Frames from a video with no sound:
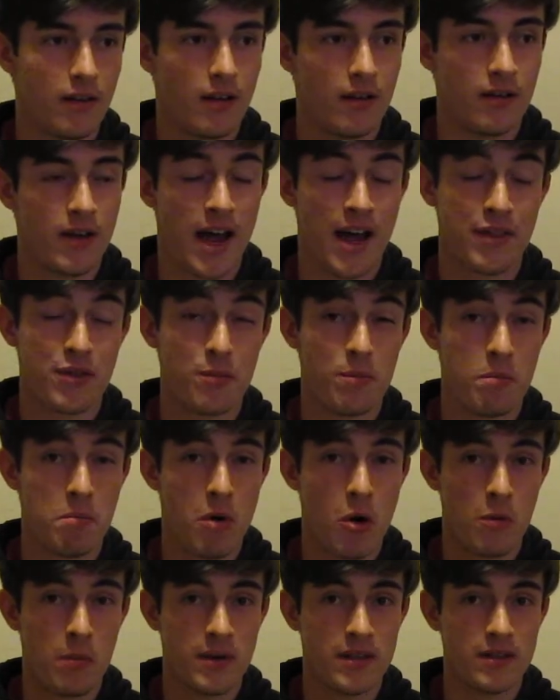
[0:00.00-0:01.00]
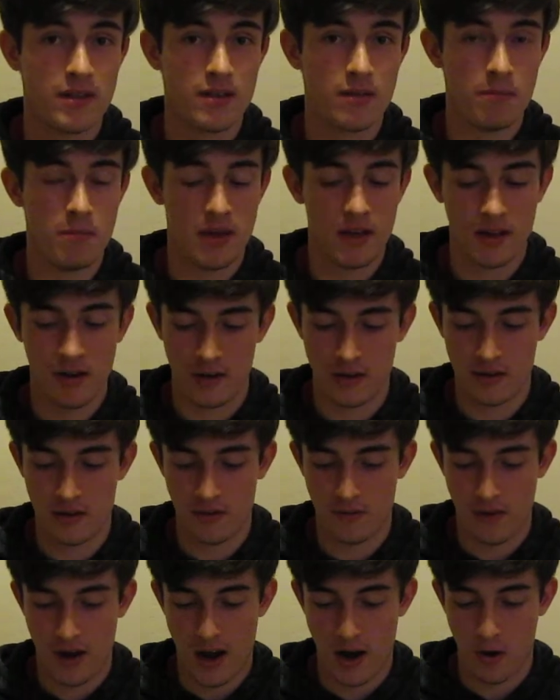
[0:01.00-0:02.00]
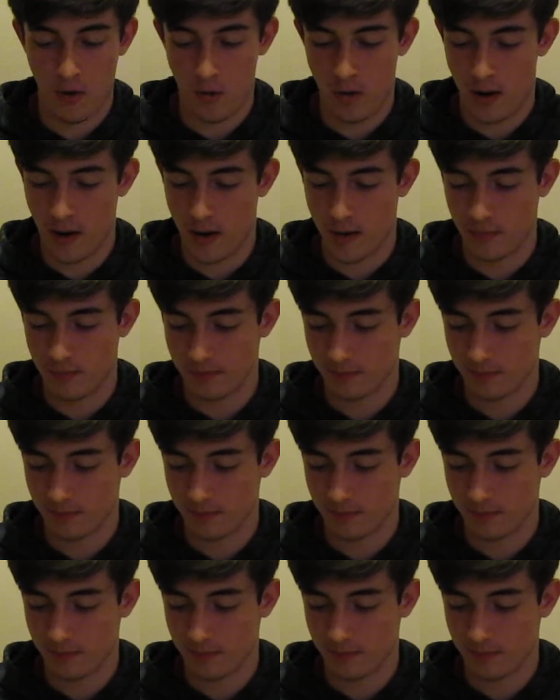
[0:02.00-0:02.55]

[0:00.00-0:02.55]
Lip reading: at the moment, because of how